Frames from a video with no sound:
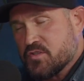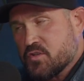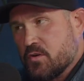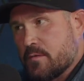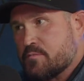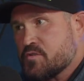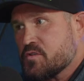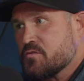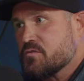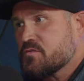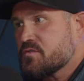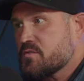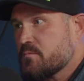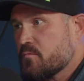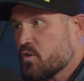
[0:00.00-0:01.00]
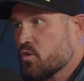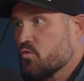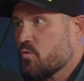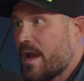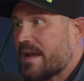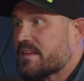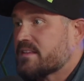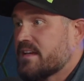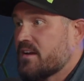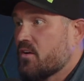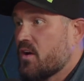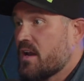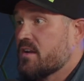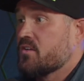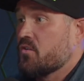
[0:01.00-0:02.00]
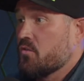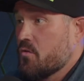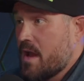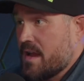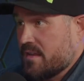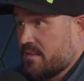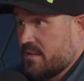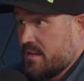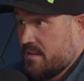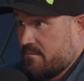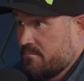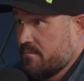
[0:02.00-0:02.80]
scriptures correctly or incorrectly,